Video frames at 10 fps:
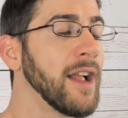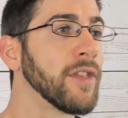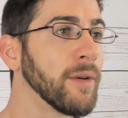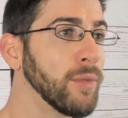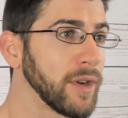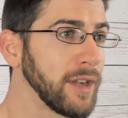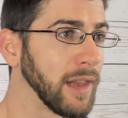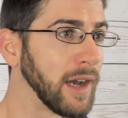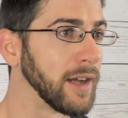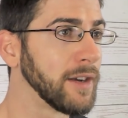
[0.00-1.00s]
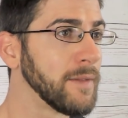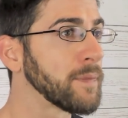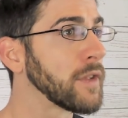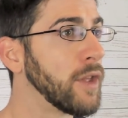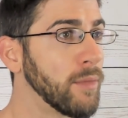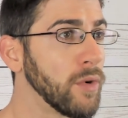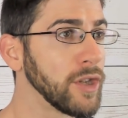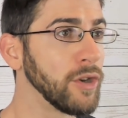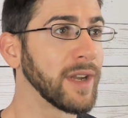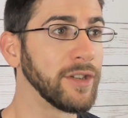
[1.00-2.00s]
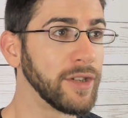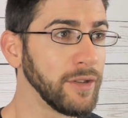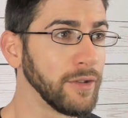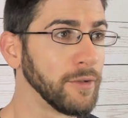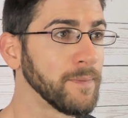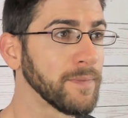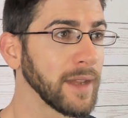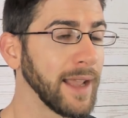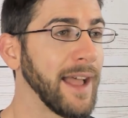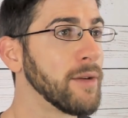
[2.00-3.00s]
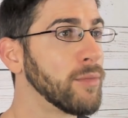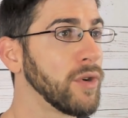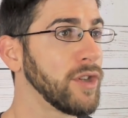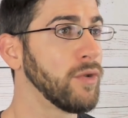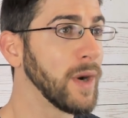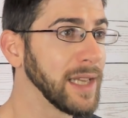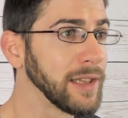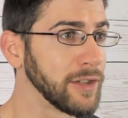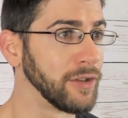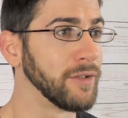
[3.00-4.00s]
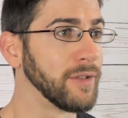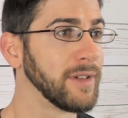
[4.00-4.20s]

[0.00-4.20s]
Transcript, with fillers: The more you learn, the more you can do, and the more you will do.